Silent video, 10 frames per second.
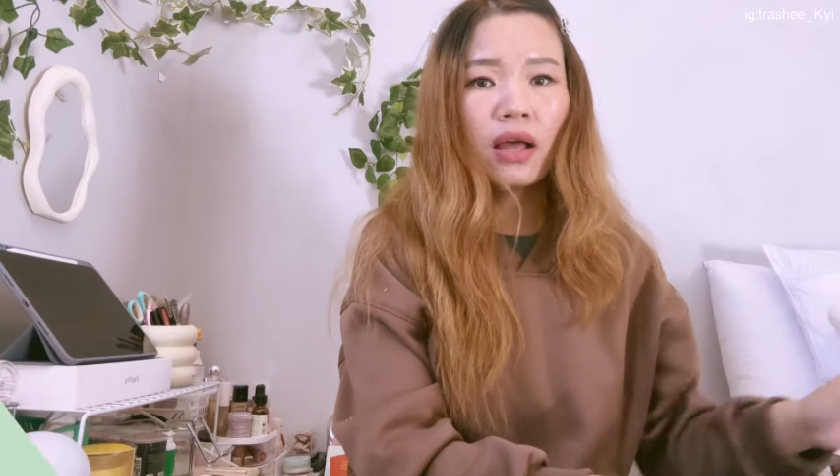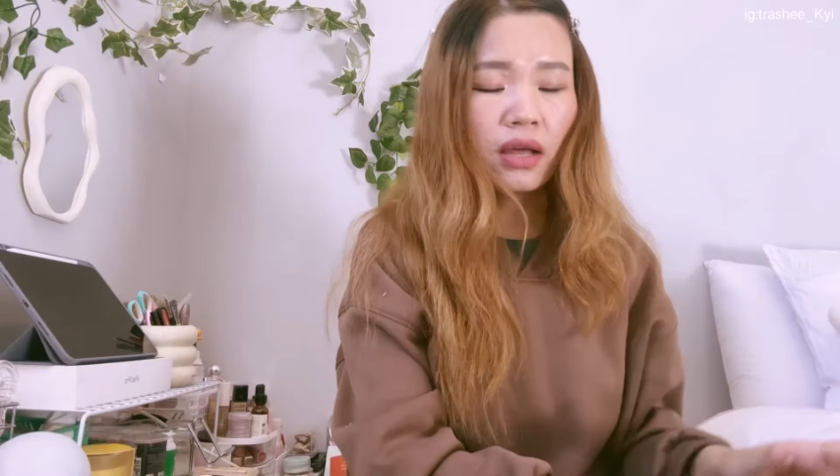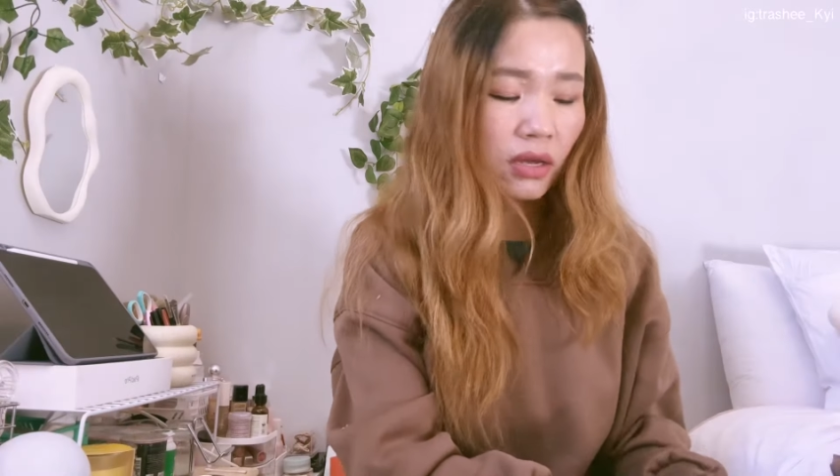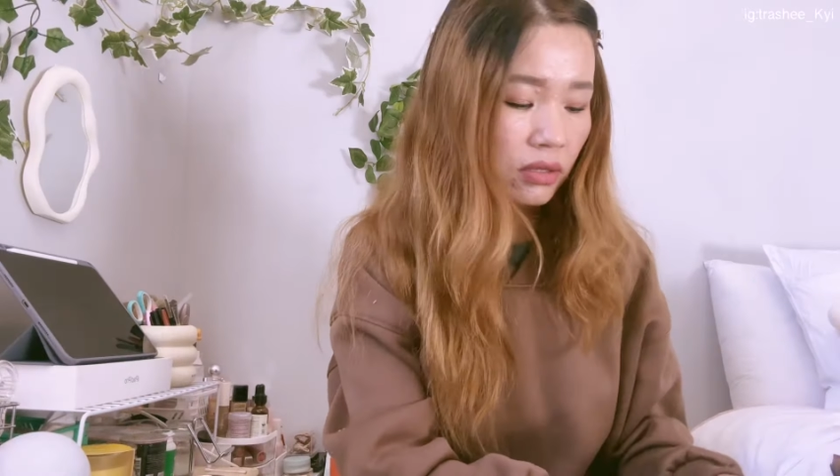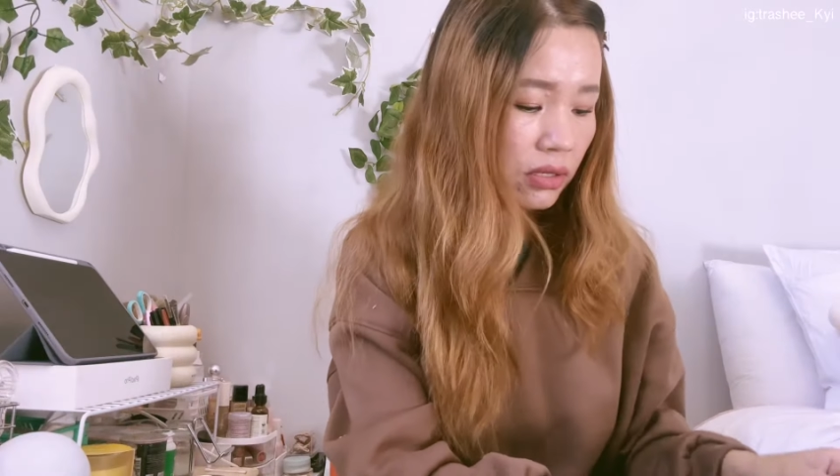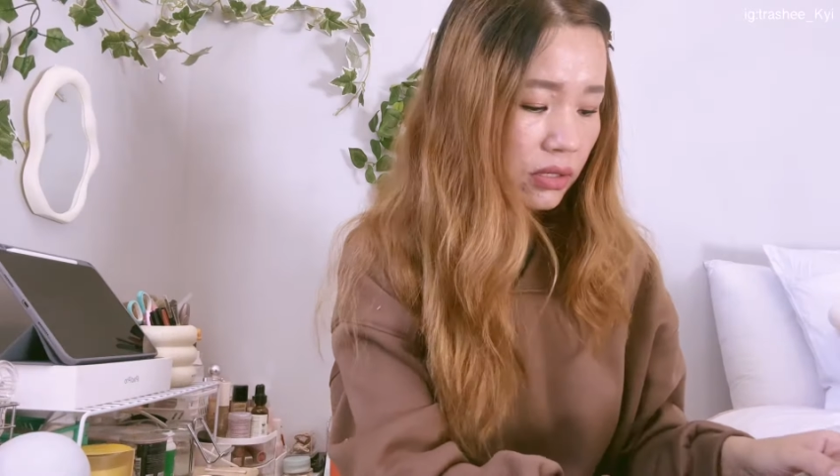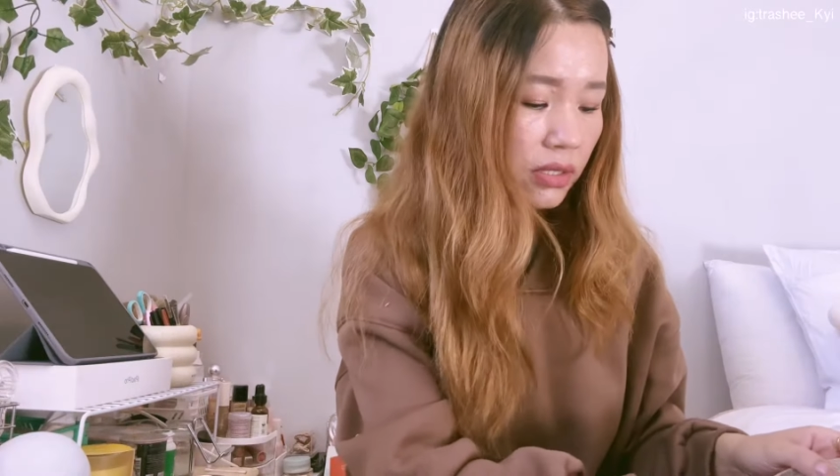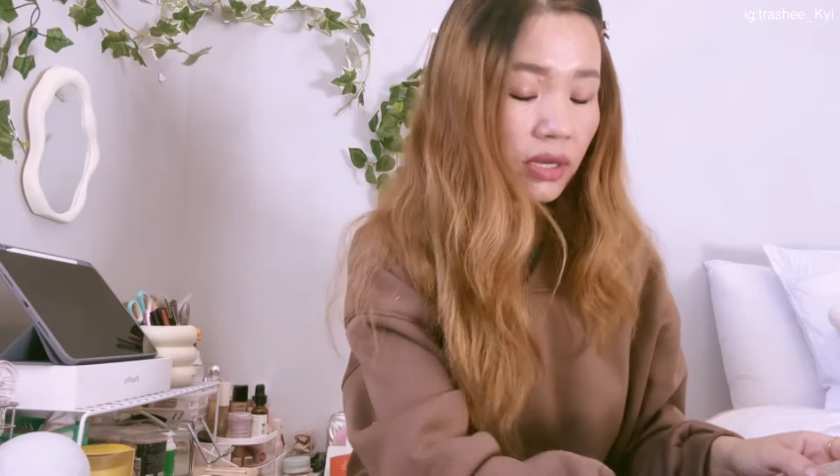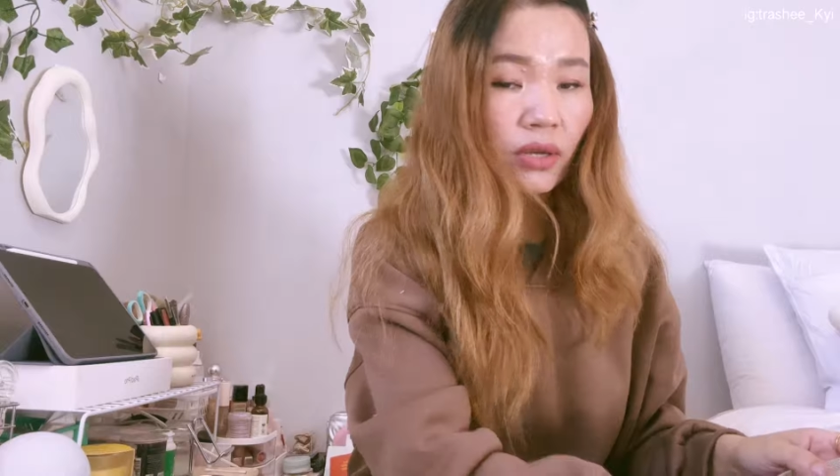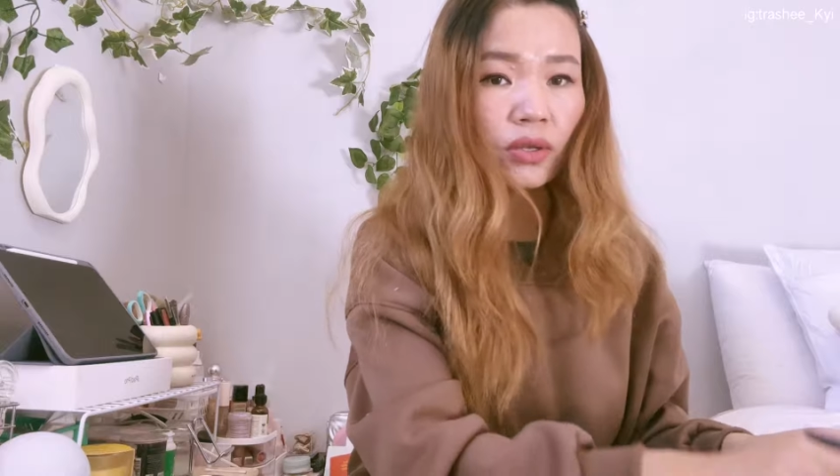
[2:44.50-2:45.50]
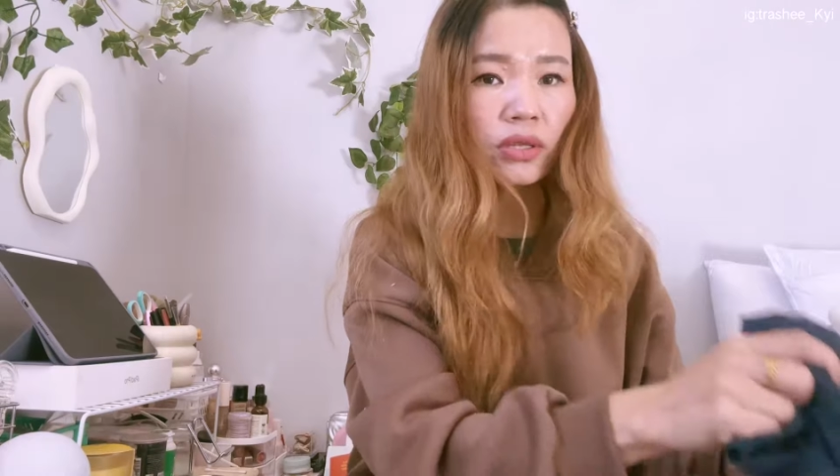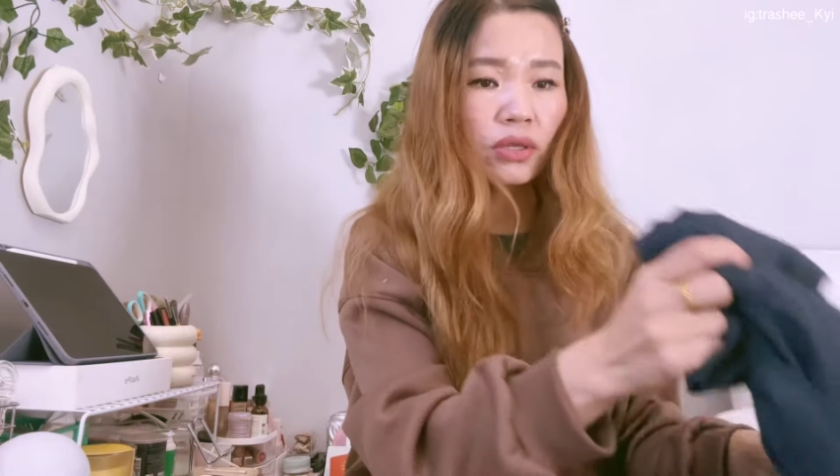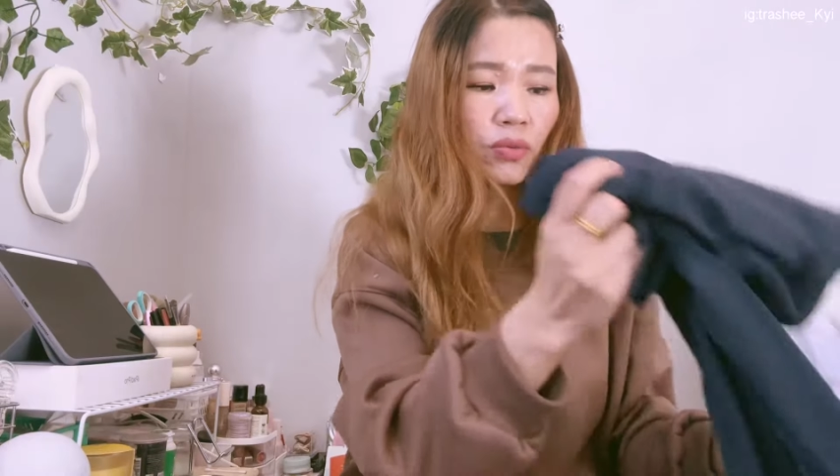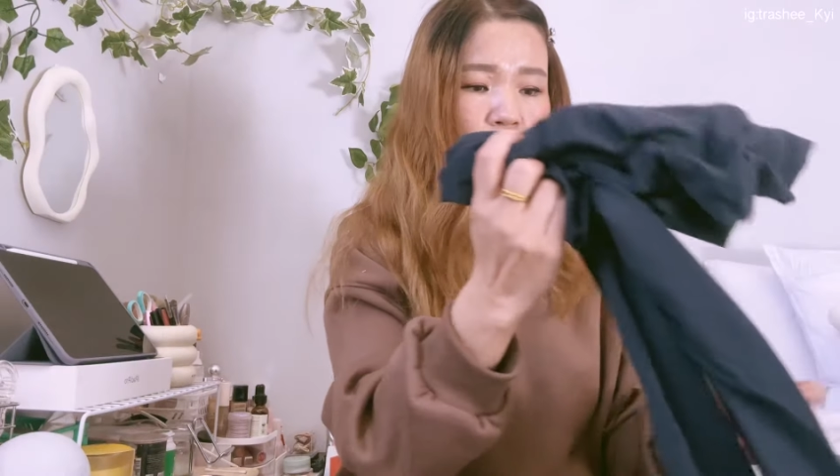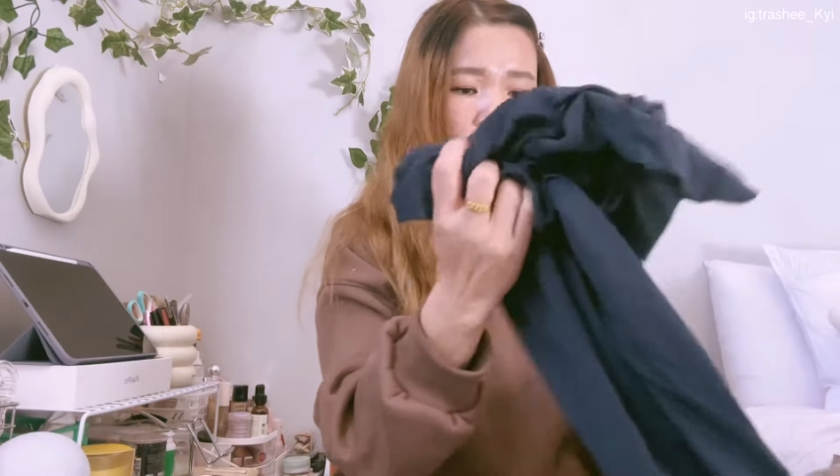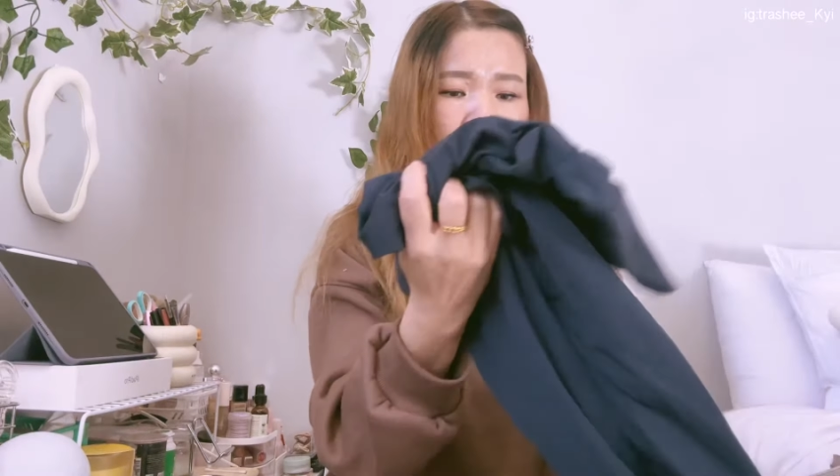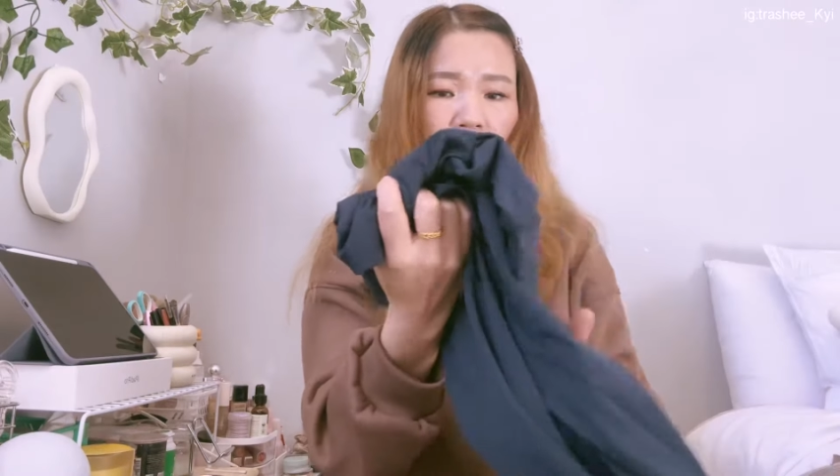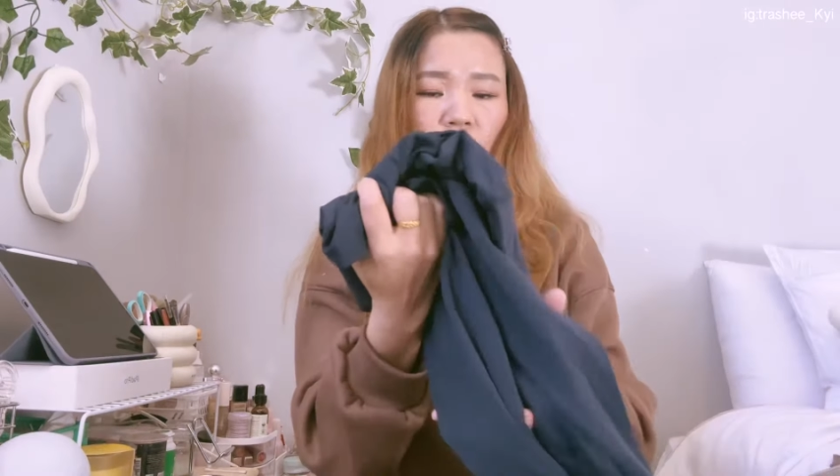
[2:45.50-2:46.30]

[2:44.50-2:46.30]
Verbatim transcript: and the second one